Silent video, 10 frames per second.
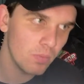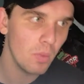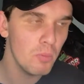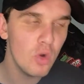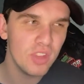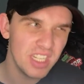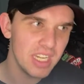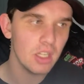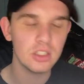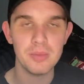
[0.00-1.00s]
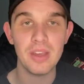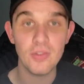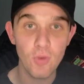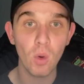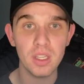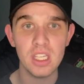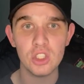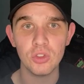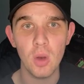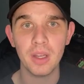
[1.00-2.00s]
move the needle to me for
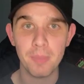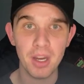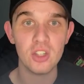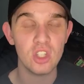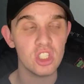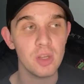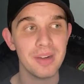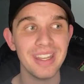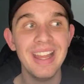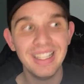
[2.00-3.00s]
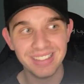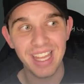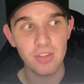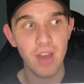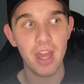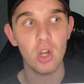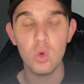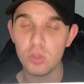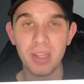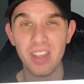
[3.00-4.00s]
Ichiro in comparison to somebody like Votto,
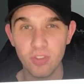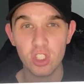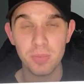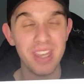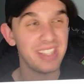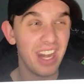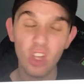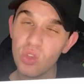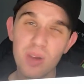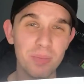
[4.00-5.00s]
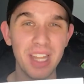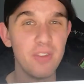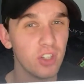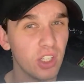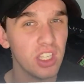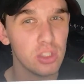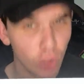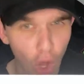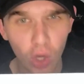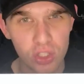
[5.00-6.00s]
who's playing first base and also didn't play for nearly as
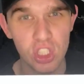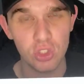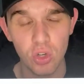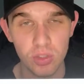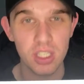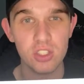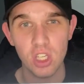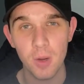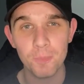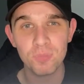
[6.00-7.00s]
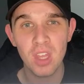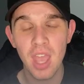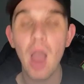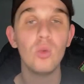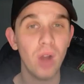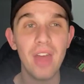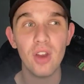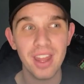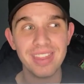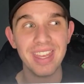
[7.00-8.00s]
long as Ichiro did. So I would rather,
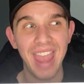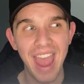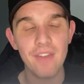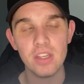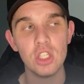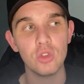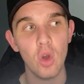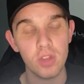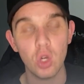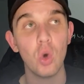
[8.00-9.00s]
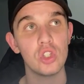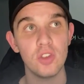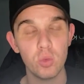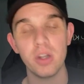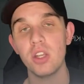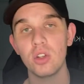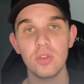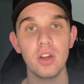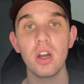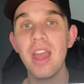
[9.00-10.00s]
I think, have Ichiro over the course of a 20-year
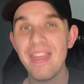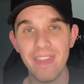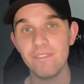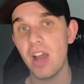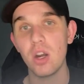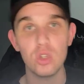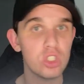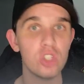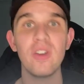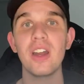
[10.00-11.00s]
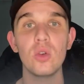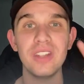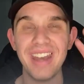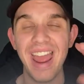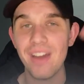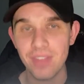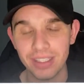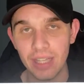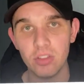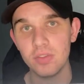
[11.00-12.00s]
career than Votto, just because Votto didn't have that
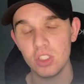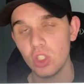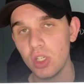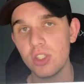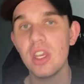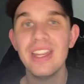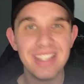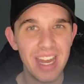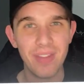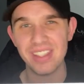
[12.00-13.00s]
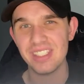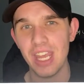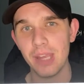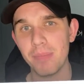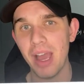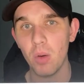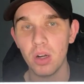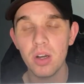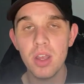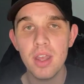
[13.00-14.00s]
level of endurance, didn't have that staying
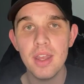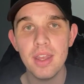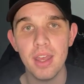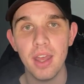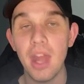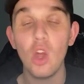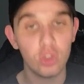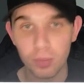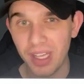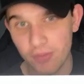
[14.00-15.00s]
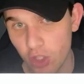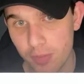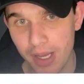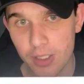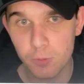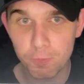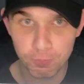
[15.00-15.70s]
power, and also played first base.